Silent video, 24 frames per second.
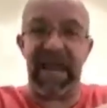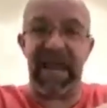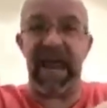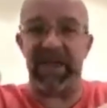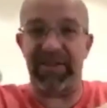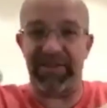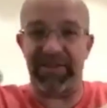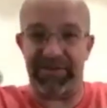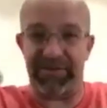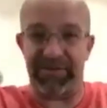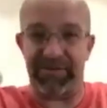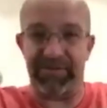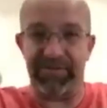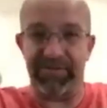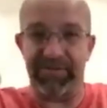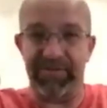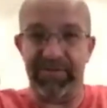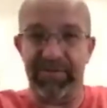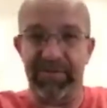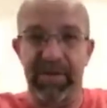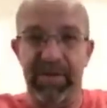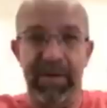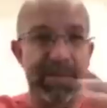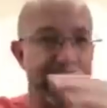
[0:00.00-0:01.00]
the calendar.
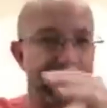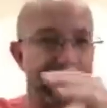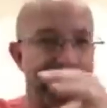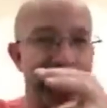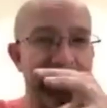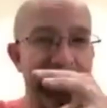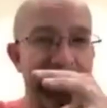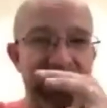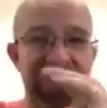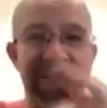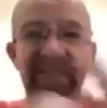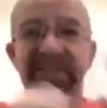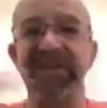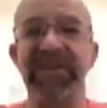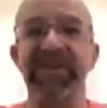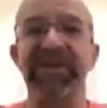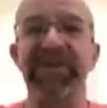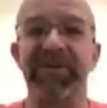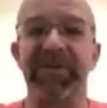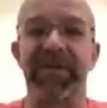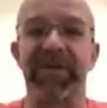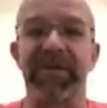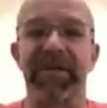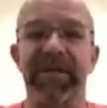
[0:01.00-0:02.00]
And
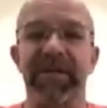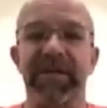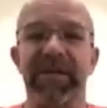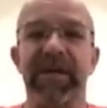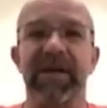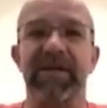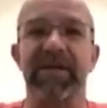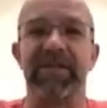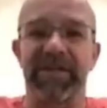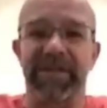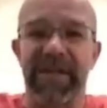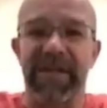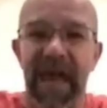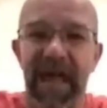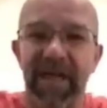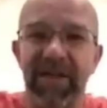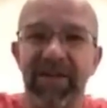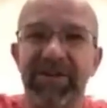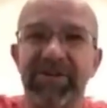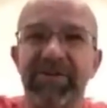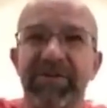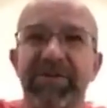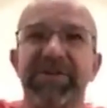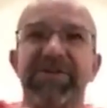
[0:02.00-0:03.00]
literally, the
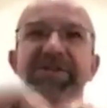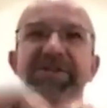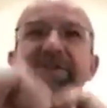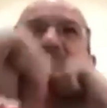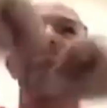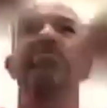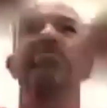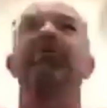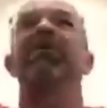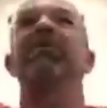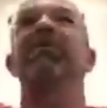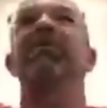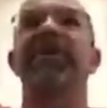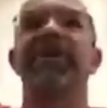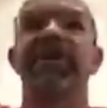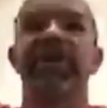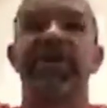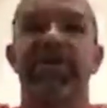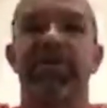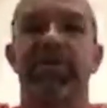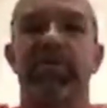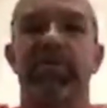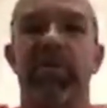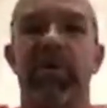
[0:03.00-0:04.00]
calendar exploded
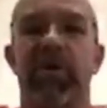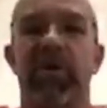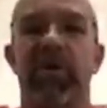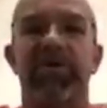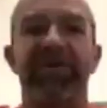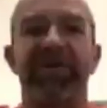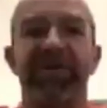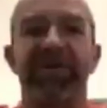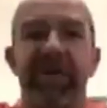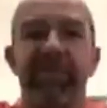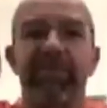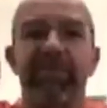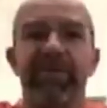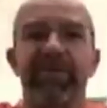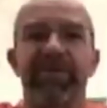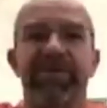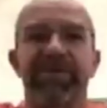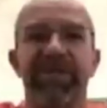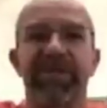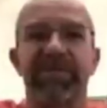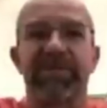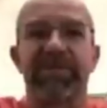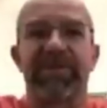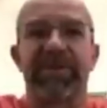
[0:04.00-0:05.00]
into the wall. The
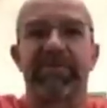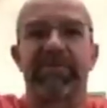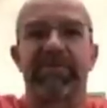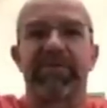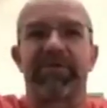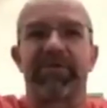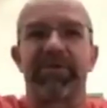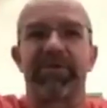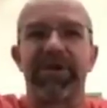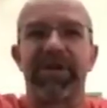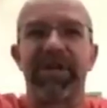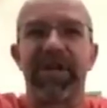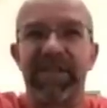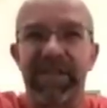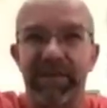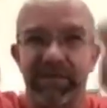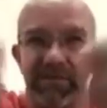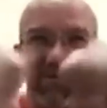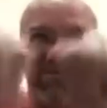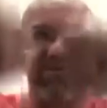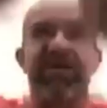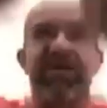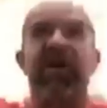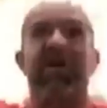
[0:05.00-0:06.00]
numbers seemed like they were 3D and they
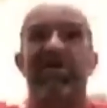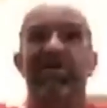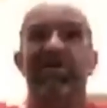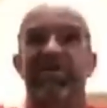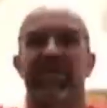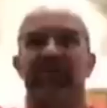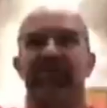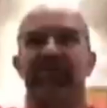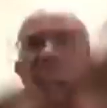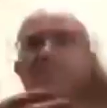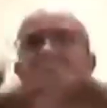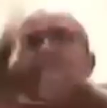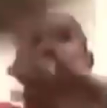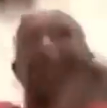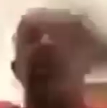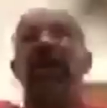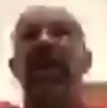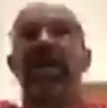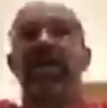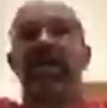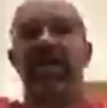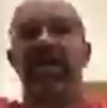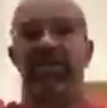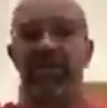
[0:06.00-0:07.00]
were falling. They were just
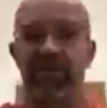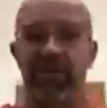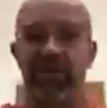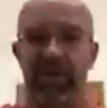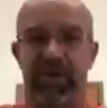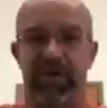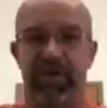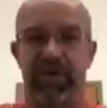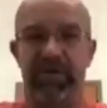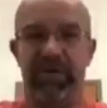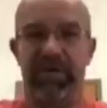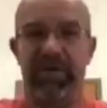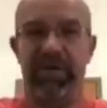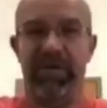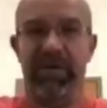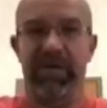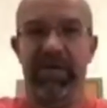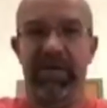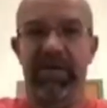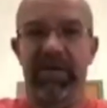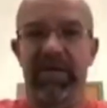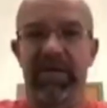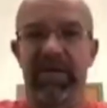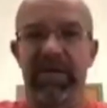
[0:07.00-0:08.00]
flying everywhere.
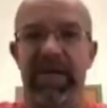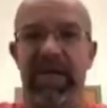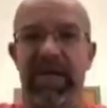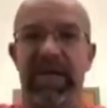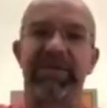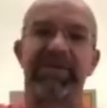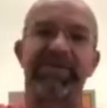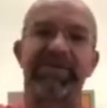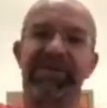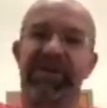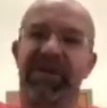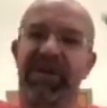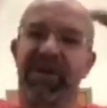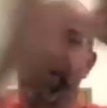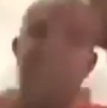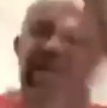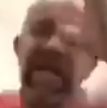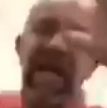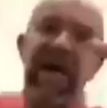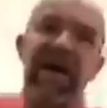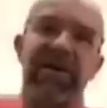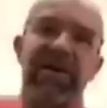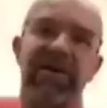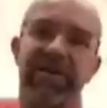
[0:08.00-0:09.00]
And there was a
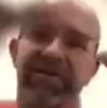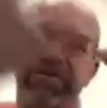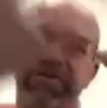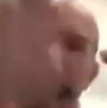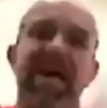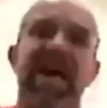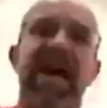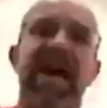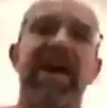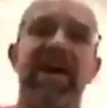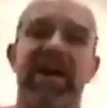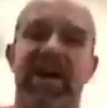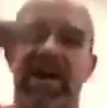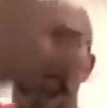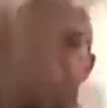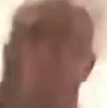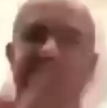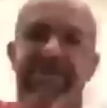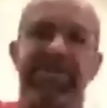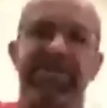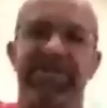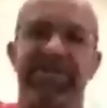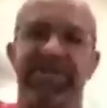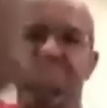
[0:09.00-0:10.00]
cloud of
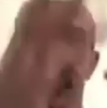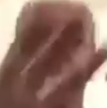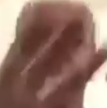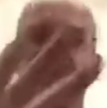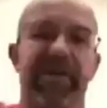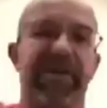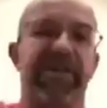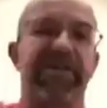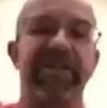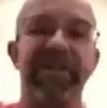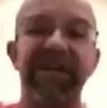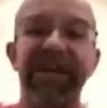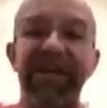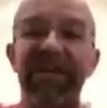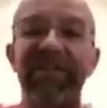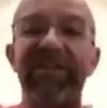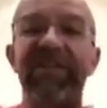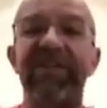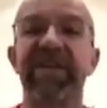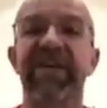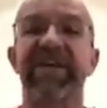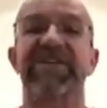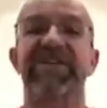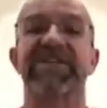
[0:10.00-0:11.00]
chaos that started. And then
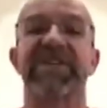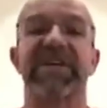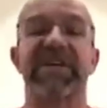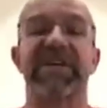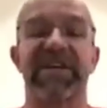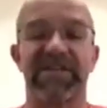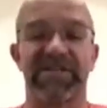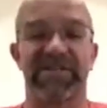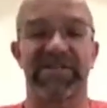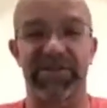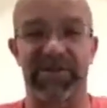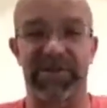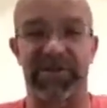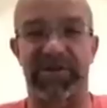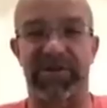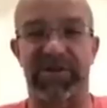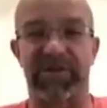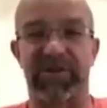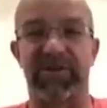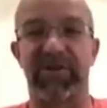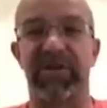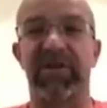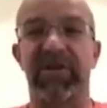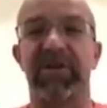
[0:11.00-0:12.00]
the next thing I
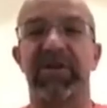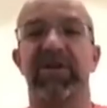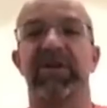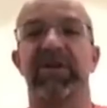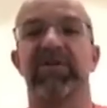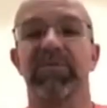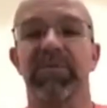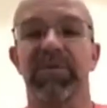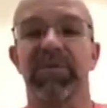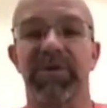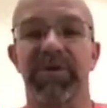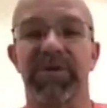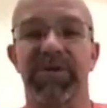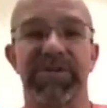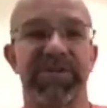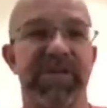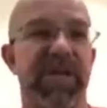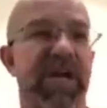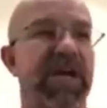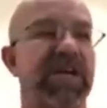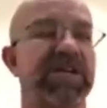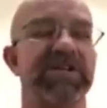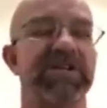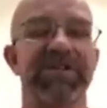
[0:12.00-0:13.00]
saw was
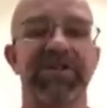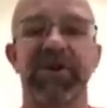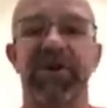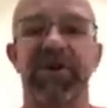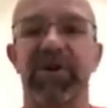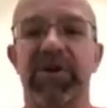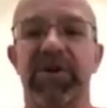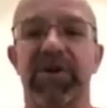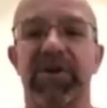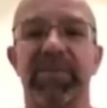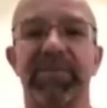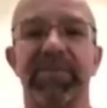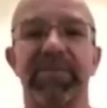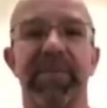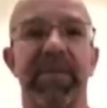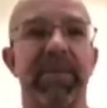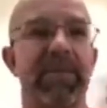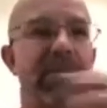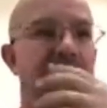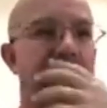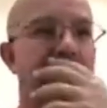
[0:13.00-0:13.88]
I saw